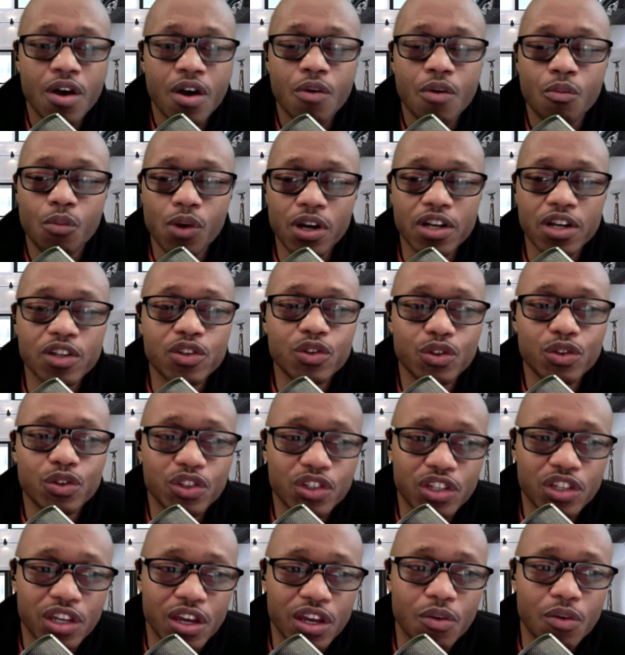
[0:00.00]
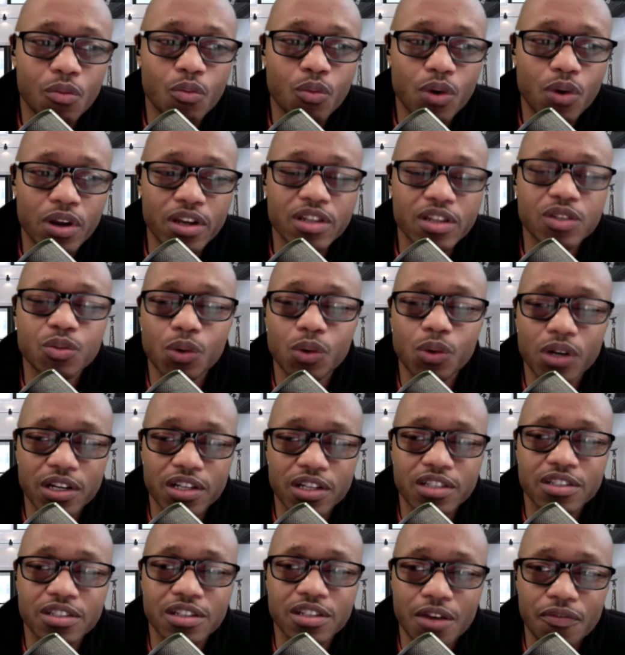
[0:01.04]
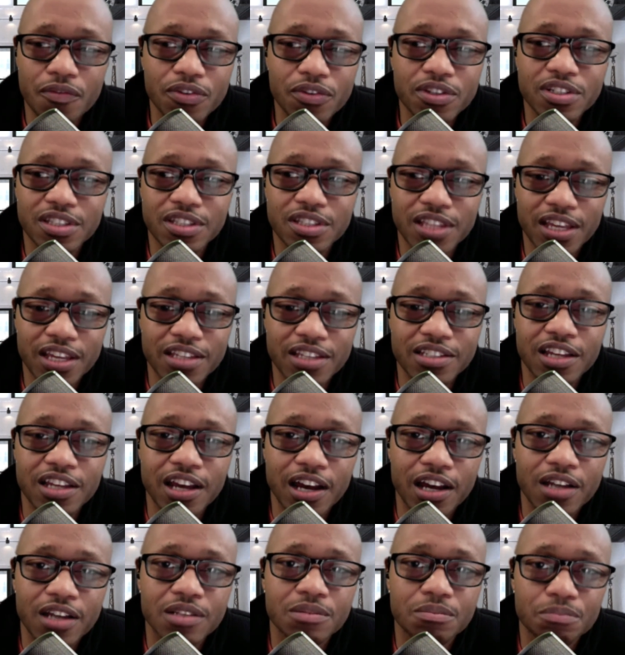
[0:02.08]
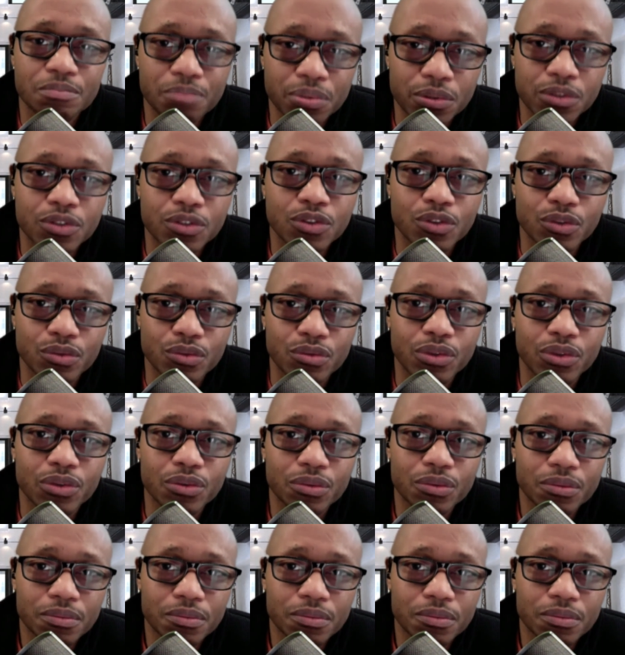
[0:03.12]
wanted you to share, what is one of the toughest things God pulled you through?